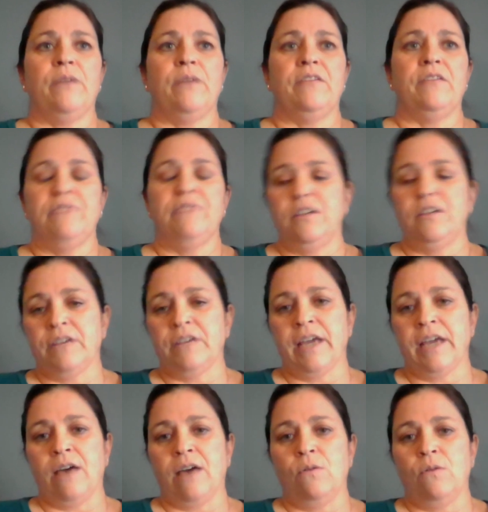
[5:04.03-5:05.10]
figuring
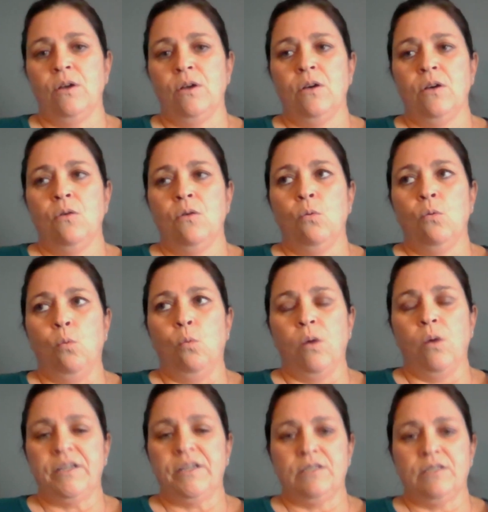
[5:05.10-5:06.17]
out
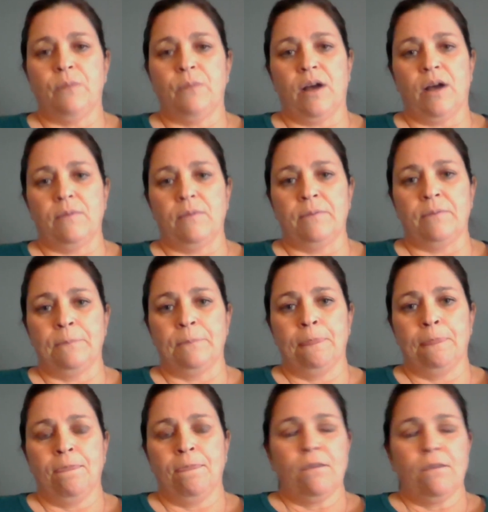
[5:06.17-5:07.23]
what is the problem.
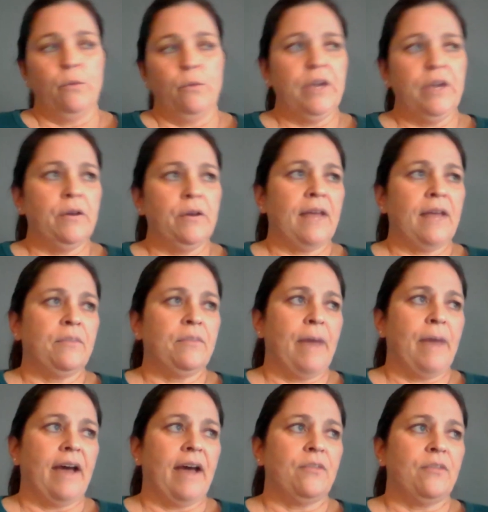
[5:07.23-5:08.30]
We go down the
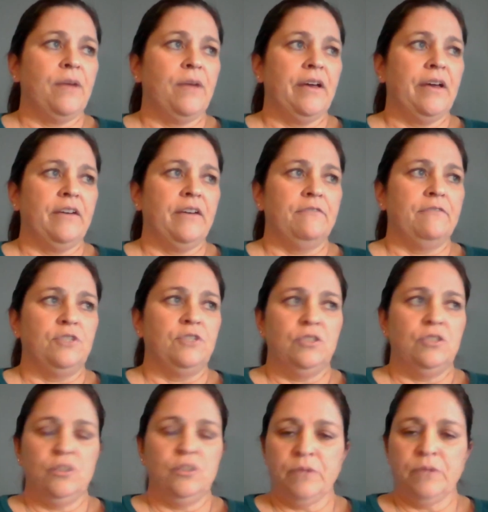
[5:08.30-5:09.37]
pathway of
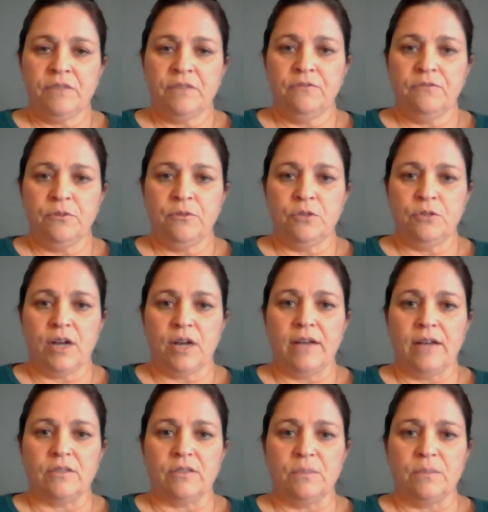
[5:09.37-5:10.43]
doing food
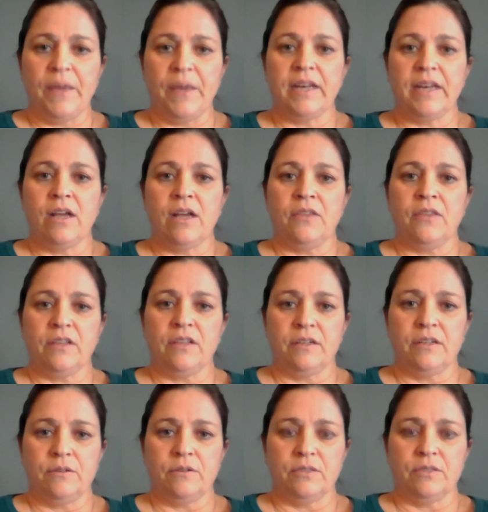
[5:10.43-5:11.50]
trials depending on the
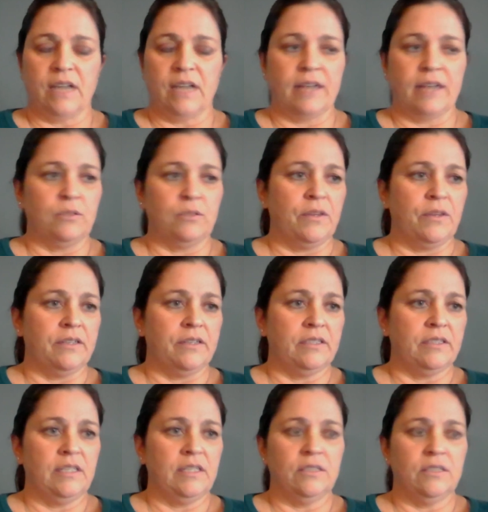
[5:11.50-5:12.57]
clinical signs, whether it's
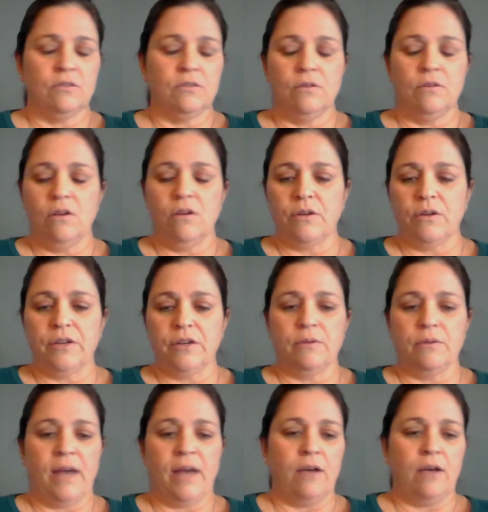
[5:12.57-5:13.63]
seasonal, all year
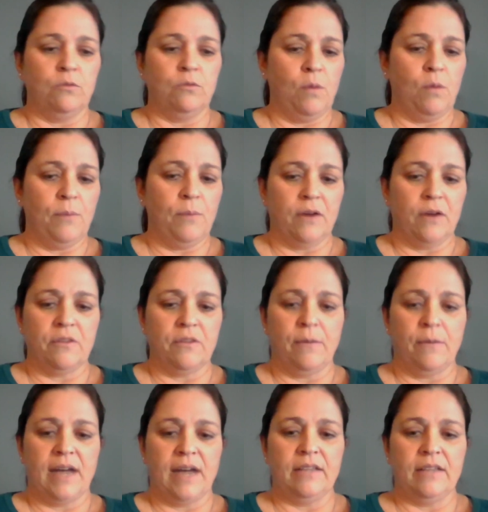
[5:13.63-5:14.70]
round, what part of their
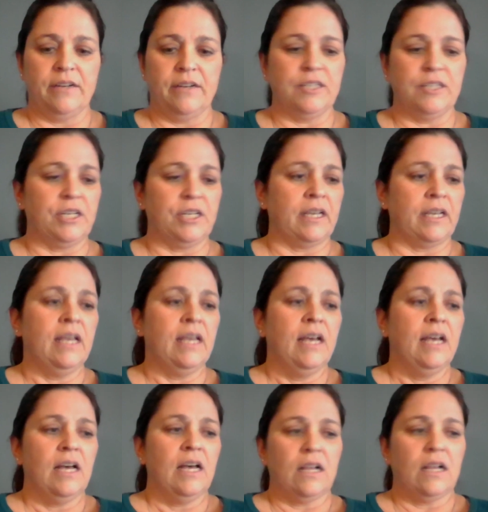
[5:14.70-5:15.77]
body they're itching.
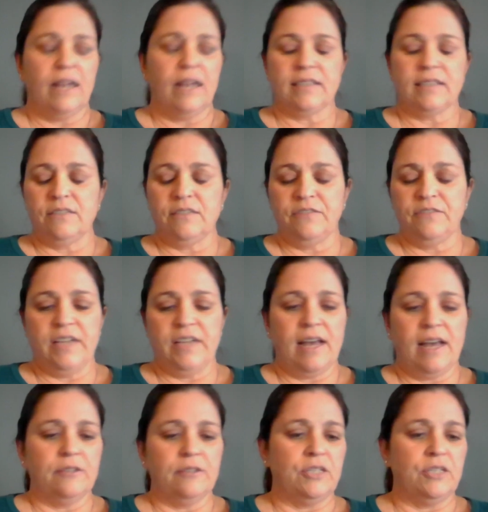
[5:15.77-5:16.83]
A classic flea
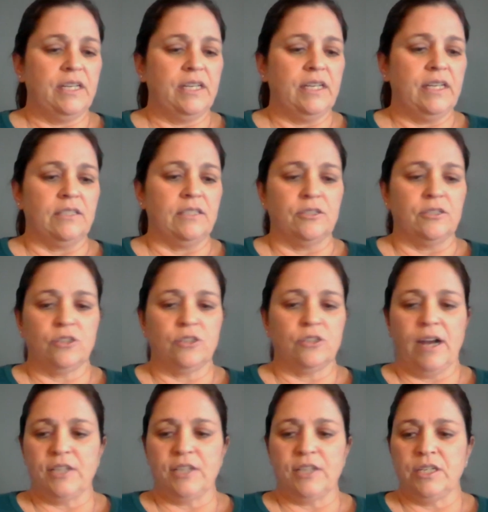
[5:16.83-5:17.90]
allergy is they're
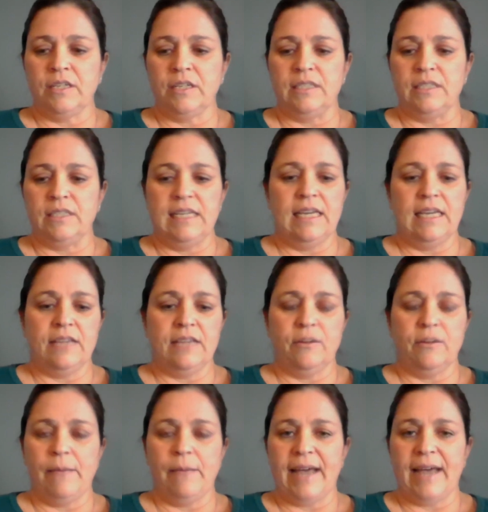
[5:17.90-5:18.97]
scratching and digging at their
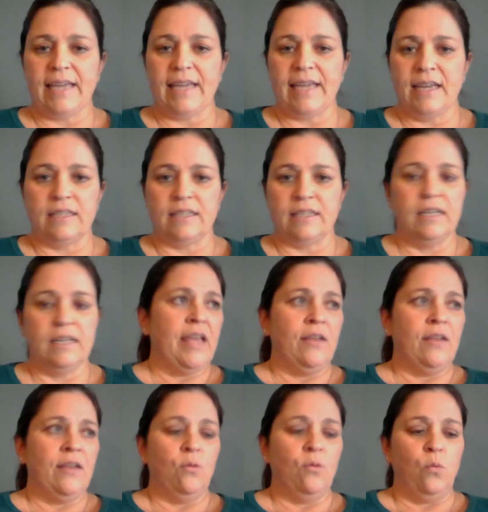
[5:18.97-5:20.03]
back end.
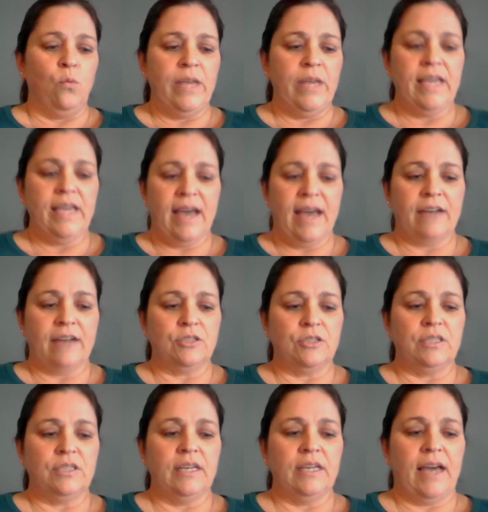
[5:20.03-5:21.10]
And we
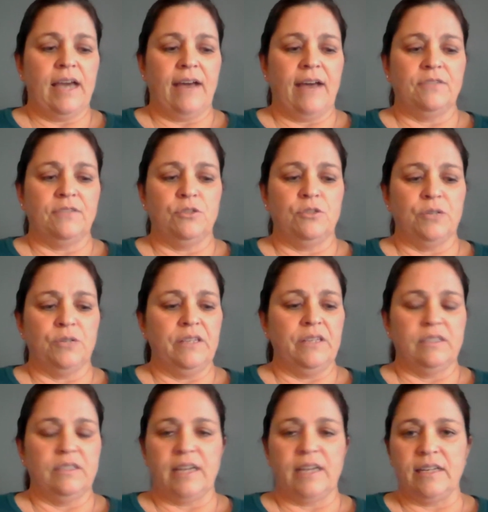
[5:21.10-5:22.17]
actually have to treat the
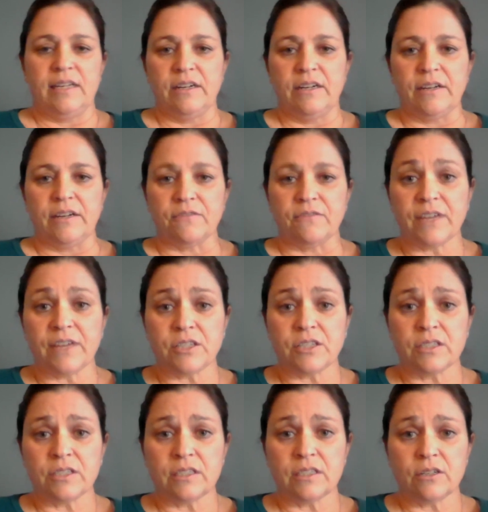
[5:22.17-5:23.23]
secondary
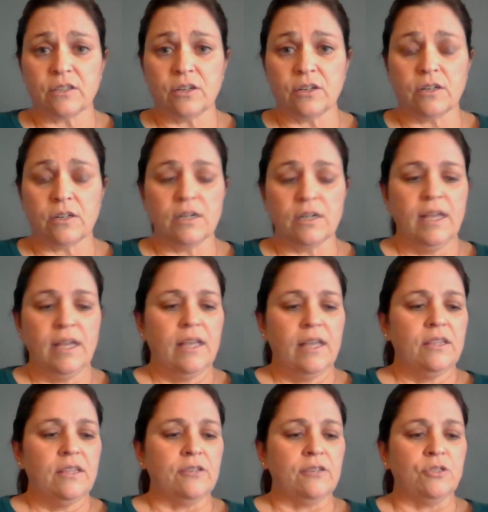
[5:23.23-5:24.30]
infections that occur.
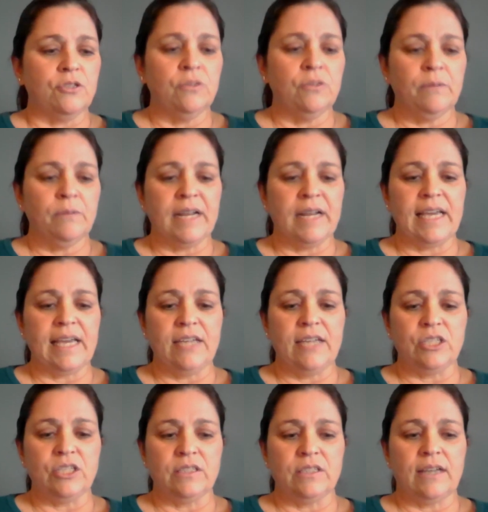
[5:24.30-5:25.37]
There's newer
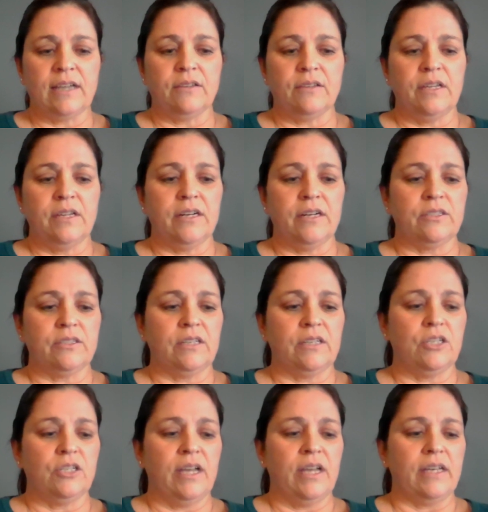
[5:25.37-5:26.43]
medications out there,
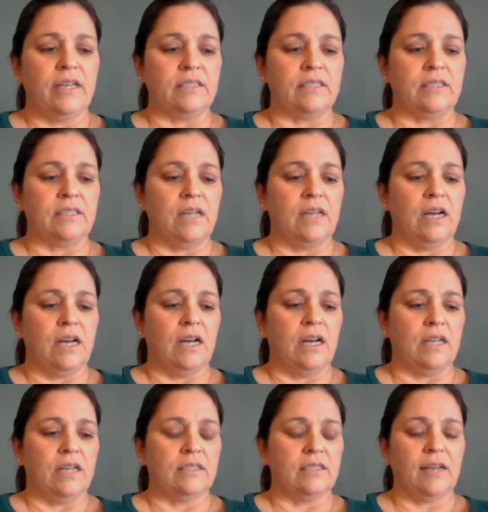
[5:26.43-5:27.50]
such as
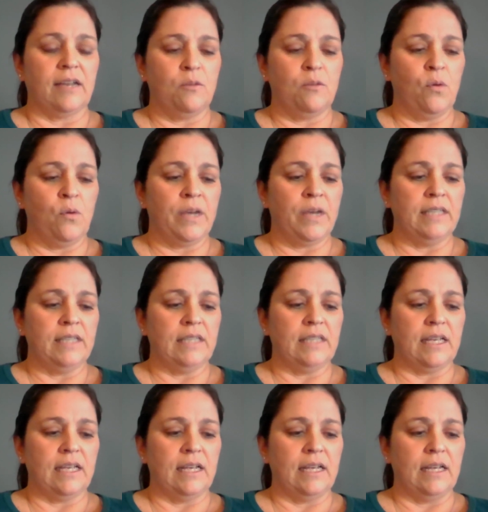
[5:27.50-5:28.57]
Cytopoint
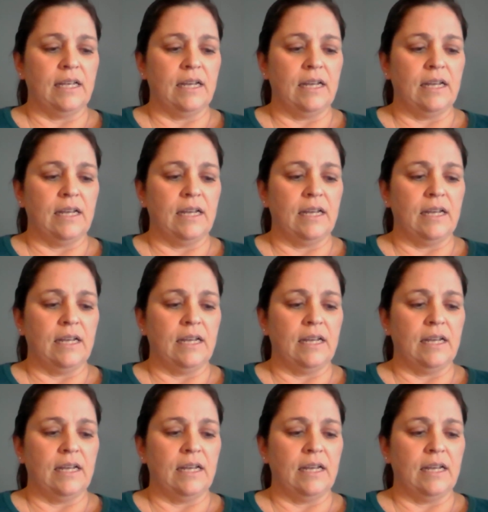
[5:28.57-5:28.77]
and